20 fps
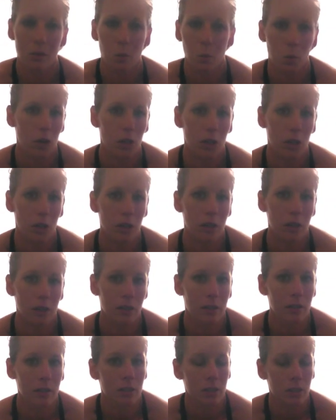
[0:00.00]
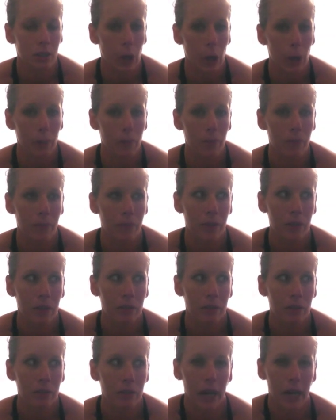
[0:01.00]
work. So
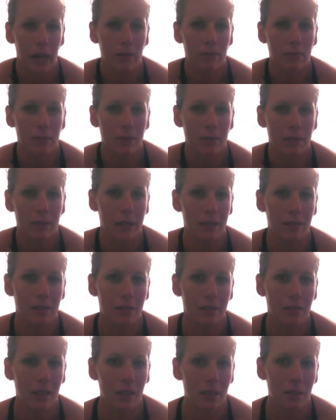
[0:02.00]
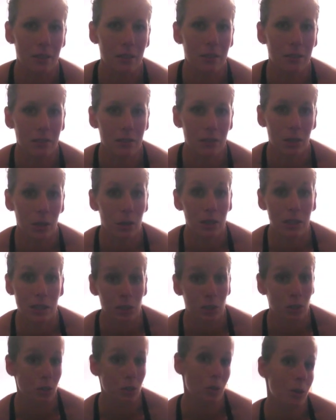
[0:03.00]
yeah, that's so
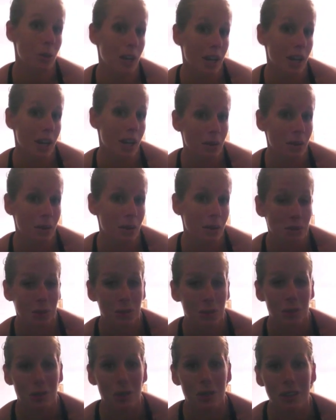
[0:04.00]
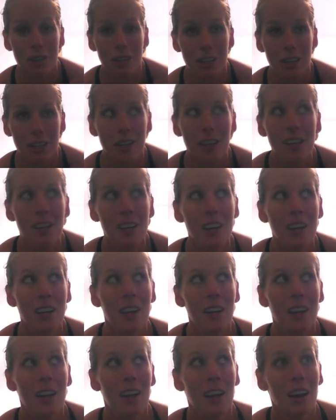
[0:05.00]
essential oils, or
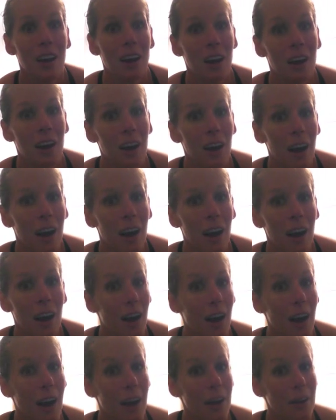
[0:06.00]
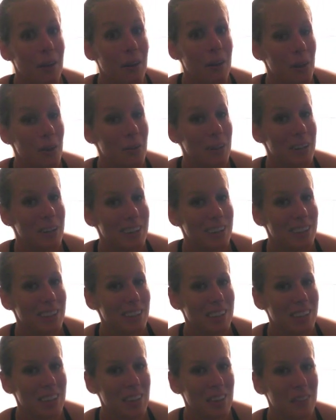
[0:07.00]
I don't know what you're
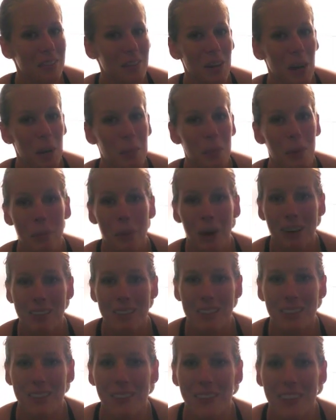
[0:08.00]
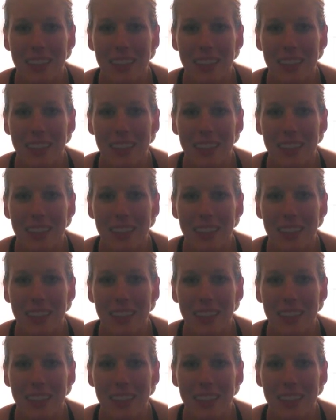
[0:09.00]
looking for. I put positive